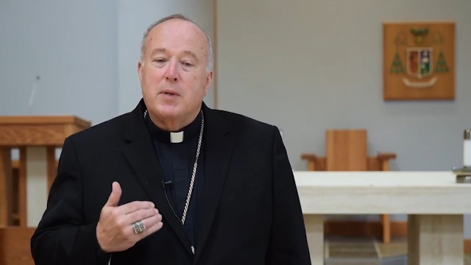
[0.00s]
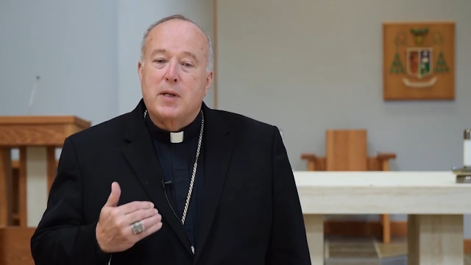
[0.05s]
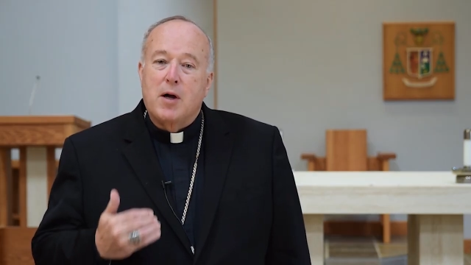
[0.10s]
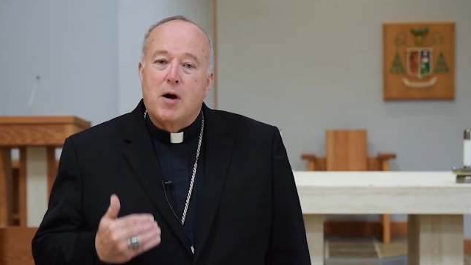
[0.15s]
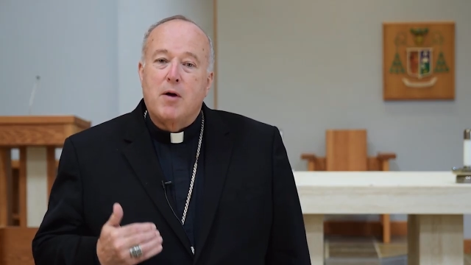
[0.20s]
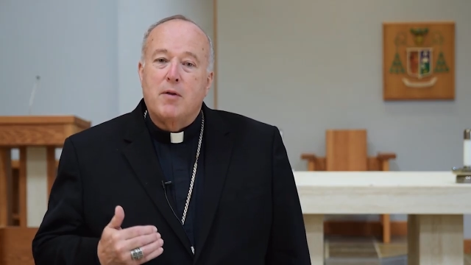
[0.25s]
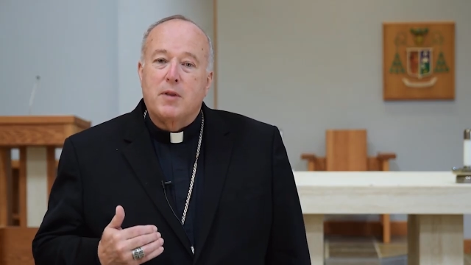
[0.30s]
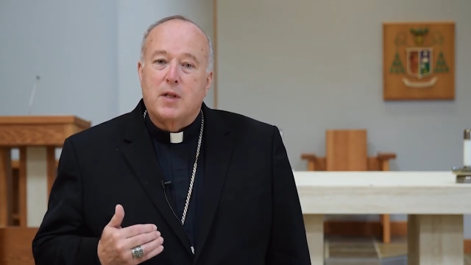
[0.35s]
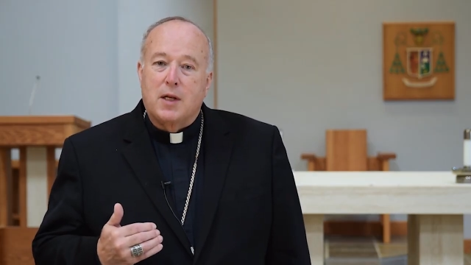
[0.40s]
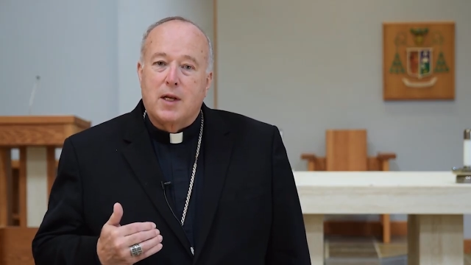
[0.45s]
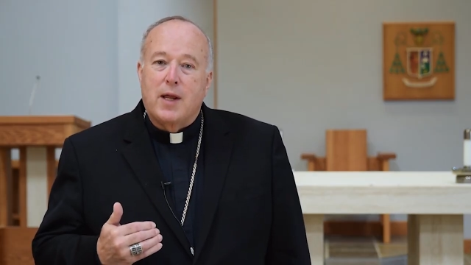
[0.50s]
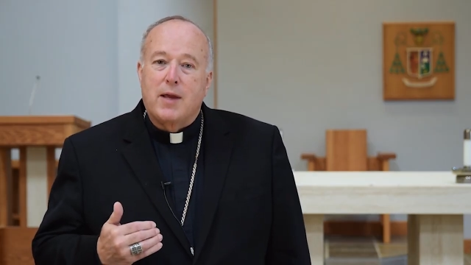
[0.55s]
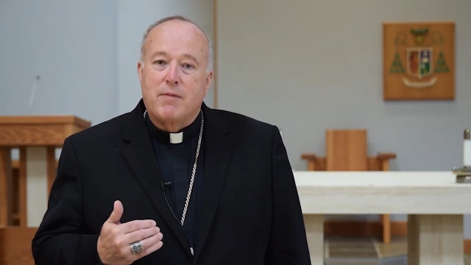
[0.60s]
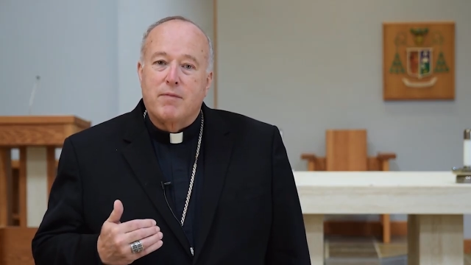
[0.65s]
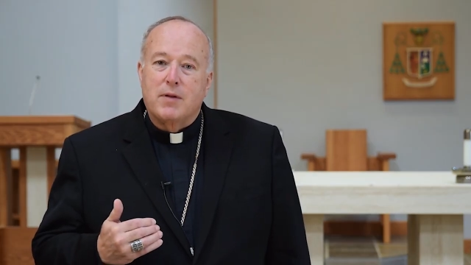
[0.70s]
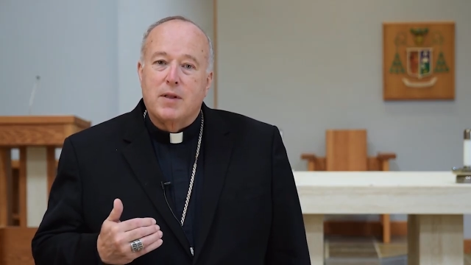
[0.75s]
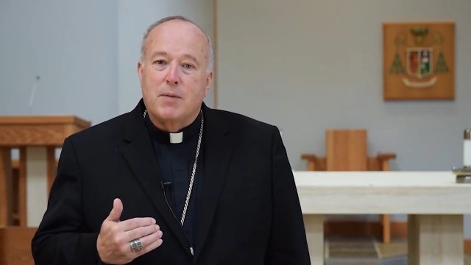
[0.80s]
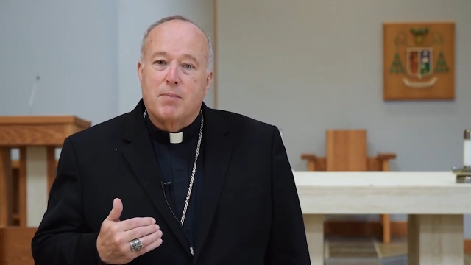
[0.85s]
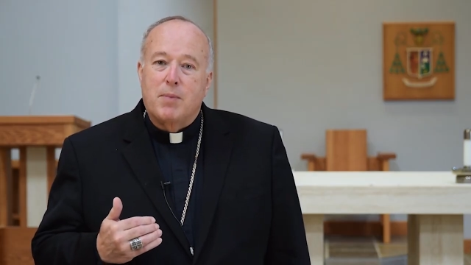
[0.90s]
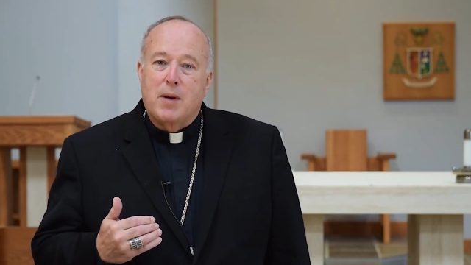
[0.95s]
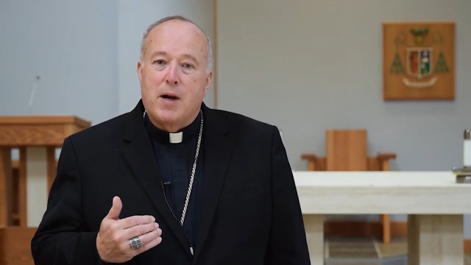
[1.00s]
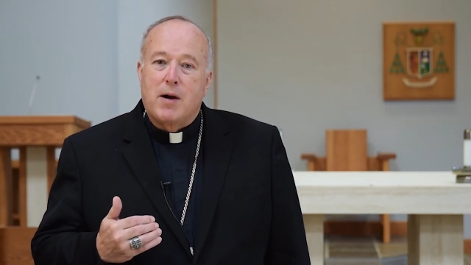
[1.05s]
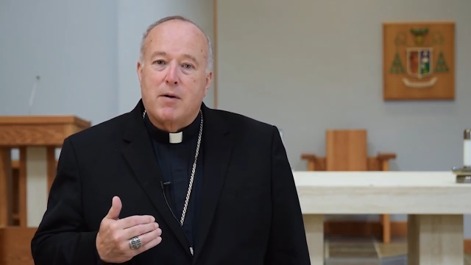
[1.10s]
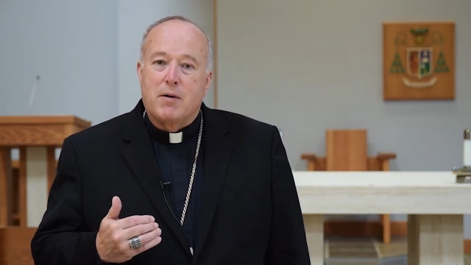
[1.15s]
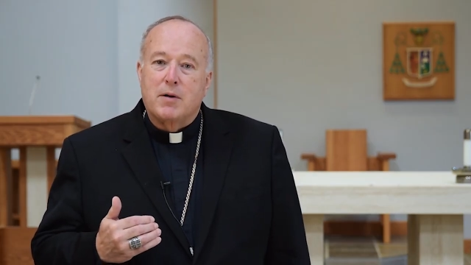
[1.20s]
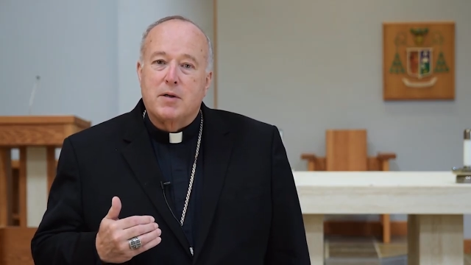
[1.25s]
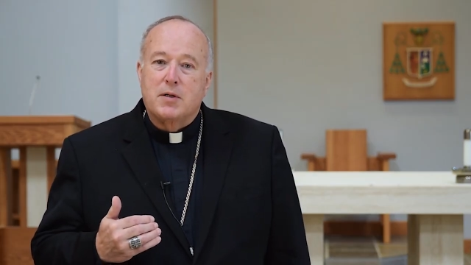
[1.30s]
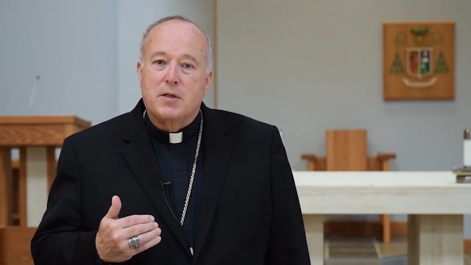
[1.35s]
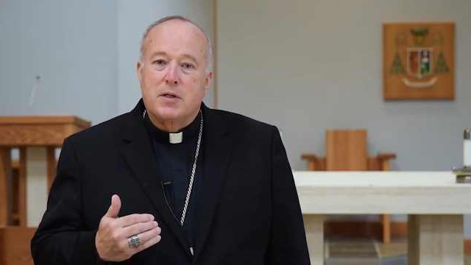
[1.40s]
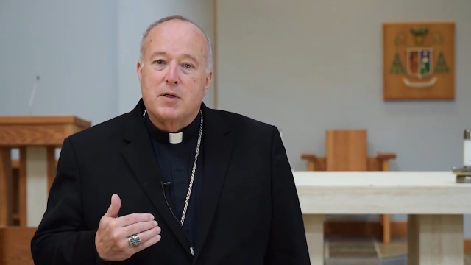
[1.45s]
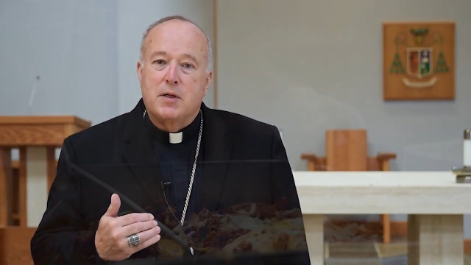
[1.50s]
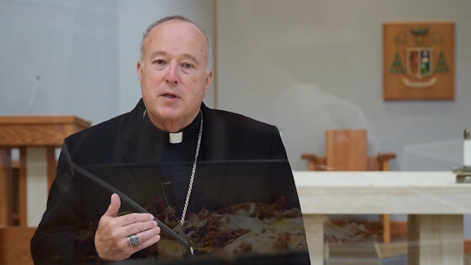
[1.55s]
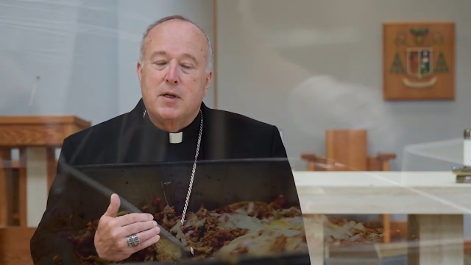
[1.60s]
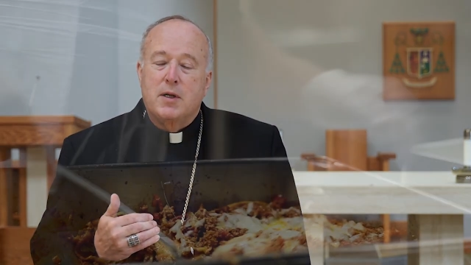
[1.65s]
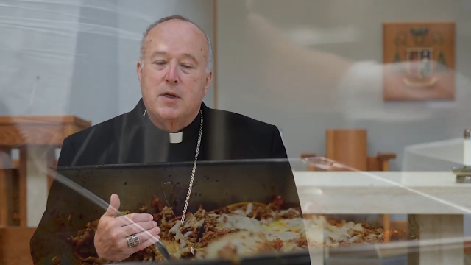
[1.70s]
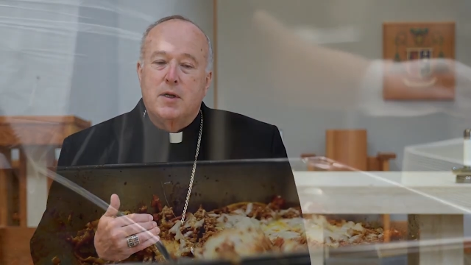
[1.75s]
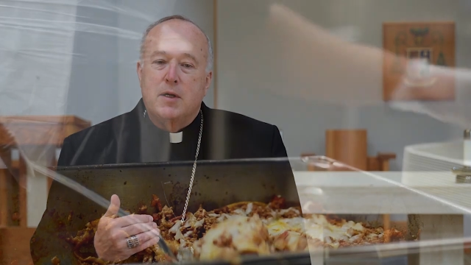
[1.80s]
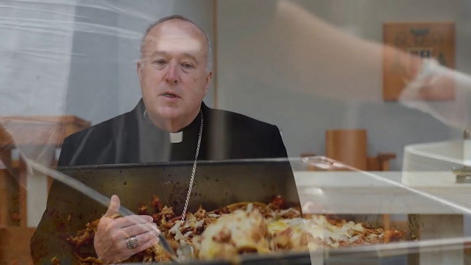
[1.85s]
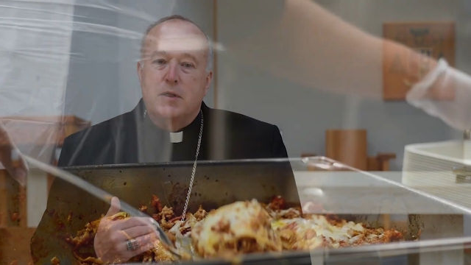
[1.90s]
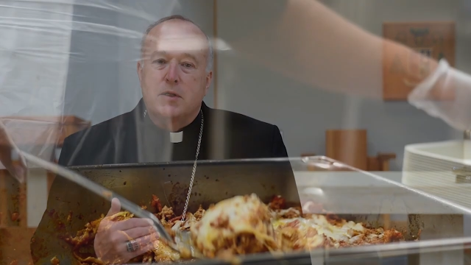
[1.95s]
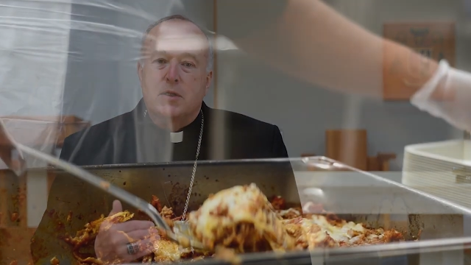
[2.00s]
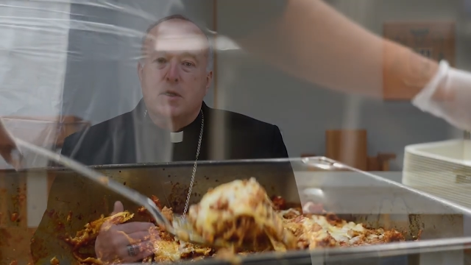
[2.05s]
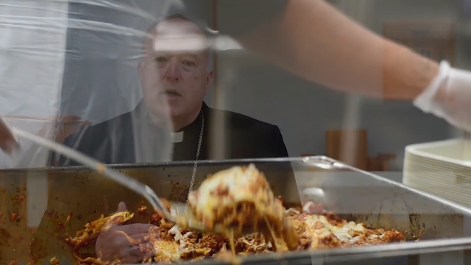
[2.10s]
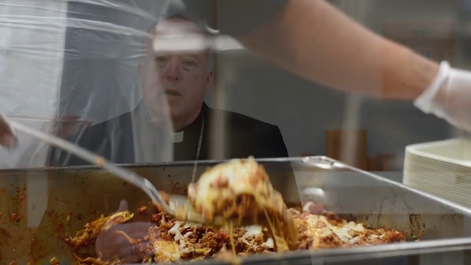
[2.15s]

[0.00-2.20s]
beyond the life of the parish to